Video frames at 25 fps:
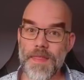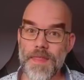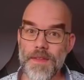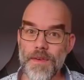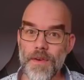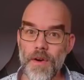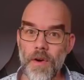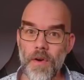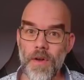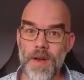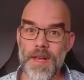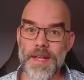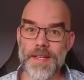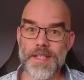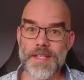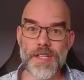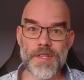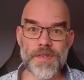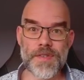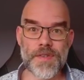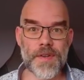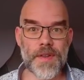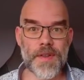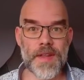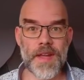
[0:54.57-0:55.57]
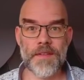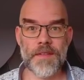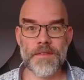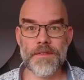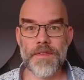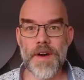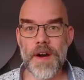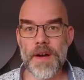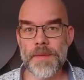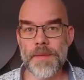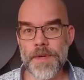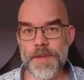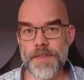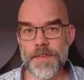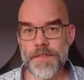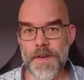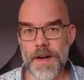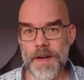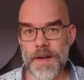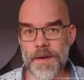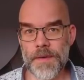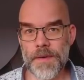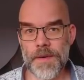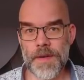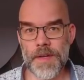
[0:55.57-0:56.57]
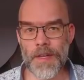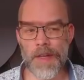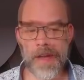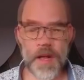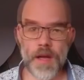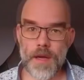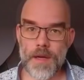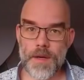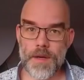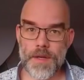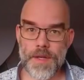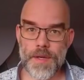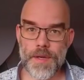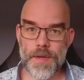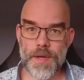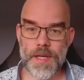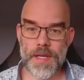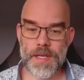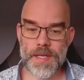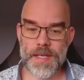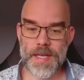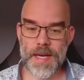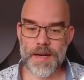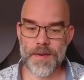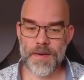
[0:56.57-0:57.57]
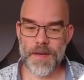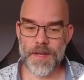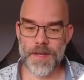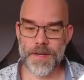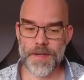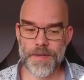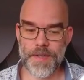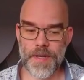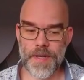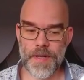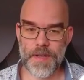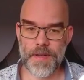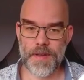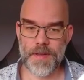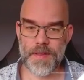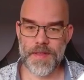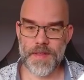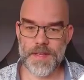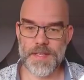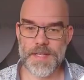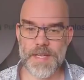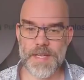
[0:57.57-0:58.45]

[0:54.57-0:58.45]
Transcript: They're all linked into the environment file. Here you can download the